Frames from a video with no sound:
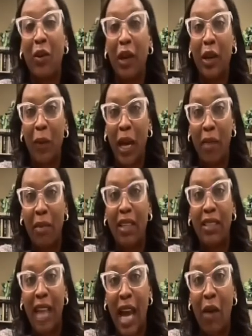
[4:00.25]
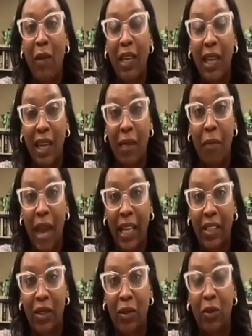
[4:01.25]
is going away because now we can get
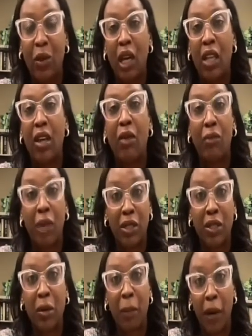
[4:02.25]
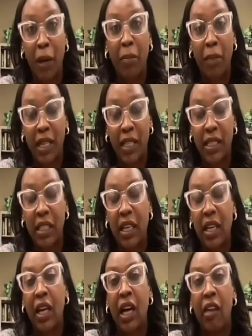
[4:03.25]
back to their original purpose
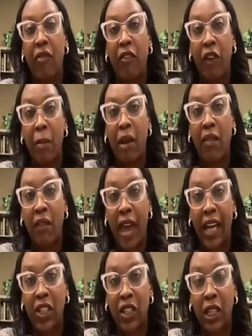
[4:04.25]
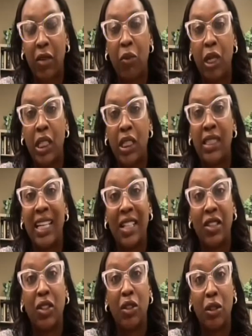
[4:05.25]
of affirmative action, which is
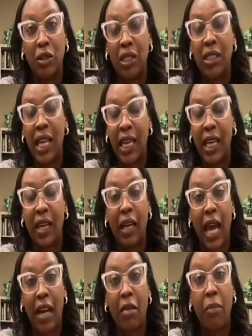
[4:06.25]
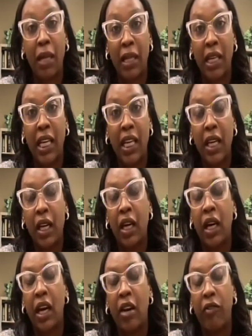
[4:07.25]
institutions taking accountability
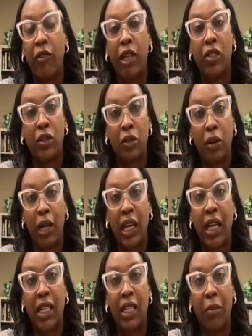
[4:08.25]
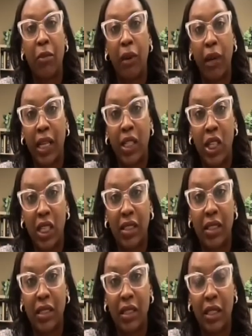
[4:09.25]
for historic and contemporary
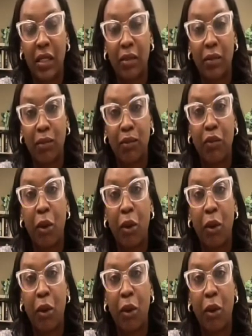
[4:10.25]
injustices.